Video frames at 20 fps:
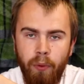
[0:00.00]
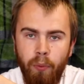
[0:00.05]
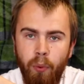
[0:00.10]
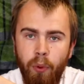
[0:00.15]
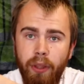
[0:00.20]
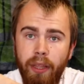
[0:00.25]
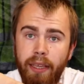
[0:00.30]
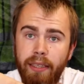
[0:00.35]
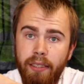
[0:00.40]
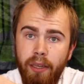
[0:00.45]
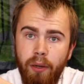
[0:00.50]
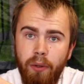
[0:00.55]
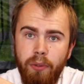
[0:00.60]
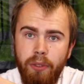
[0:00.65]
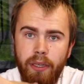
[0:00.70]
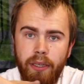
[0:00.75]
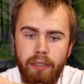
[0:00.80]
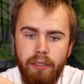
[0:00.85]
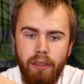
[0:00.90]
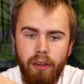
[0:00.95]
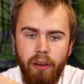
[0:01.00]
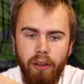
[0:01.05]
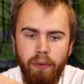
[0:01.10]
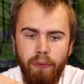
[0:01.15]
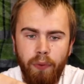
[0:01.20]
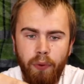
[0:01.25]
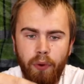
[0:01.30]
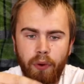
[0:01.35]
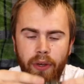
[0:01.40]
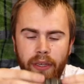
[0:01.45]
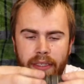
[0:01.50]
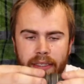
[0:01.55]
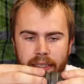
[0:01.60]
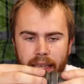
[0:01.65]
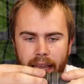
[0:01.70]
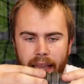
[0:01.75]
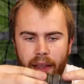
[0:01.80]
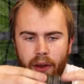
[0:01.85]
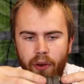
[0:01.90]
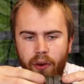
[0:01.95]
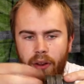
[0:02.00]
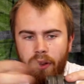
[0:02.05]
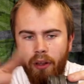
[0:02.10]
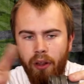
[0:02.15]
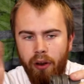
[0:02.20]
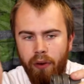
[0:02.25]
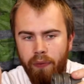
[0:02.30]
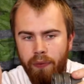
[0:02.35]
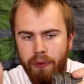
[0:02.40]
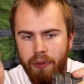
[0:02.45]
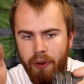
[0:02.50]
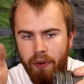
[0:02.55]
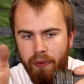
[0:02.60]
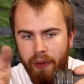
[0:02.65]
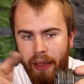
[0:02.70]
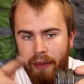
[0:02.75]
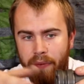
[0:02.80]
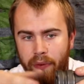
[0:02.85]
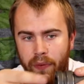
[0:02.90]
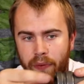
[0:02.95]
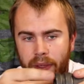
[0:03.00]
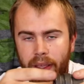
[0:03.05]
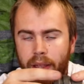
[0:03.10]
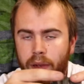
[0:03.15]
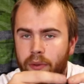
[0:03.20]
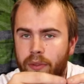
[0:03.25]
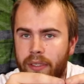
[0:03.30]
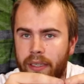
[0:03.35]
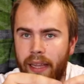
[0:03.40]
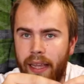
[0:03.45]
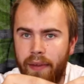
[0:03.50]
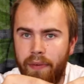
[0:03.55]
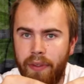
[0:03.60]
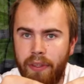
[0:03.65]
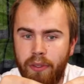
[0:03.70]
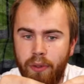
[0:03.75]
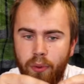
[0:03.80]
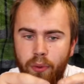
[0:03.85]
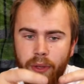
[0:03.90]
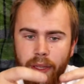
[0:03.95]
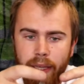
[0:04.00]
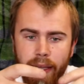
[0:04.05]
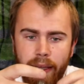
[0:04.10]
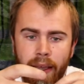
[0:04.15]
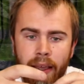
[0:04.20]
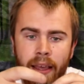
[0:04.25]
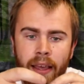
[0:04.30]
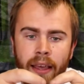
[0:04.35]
What these holes are designed for is, say on a lot of sort of heavy vehicles and heavy tooling,